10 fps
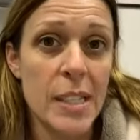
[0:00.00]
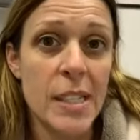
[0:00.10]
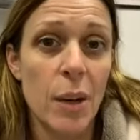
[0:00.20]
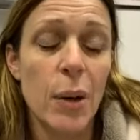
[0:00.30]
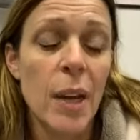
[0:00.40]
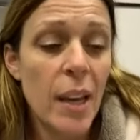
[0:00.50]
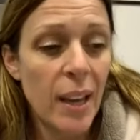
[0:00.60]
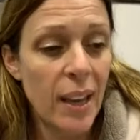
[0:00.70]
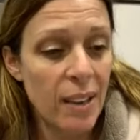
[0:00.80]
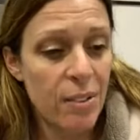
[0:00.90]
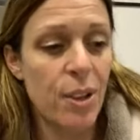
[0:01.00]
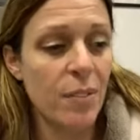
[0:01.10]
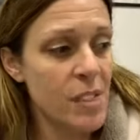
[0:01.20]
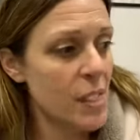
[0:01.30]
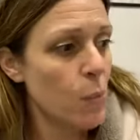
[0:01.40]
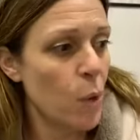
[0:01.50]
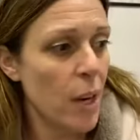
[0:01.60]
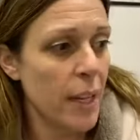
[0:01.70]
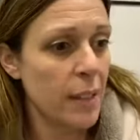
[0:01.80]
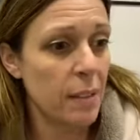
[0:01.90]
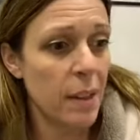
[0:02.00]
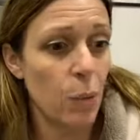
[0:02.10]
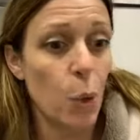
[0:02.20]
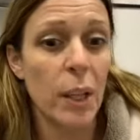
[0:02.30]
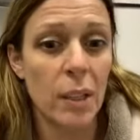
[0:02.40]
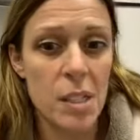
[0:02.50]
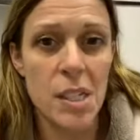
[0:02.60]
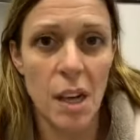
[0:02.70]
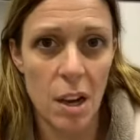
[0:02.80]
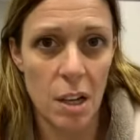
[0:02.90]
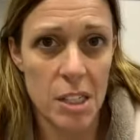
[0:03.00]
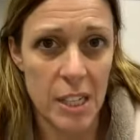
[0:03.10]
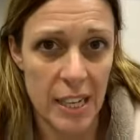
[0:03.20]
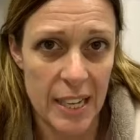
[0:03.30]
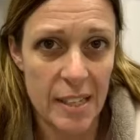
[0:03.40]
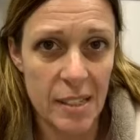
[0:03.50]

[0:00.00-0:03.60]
So if you haven't seen what encaustic art is,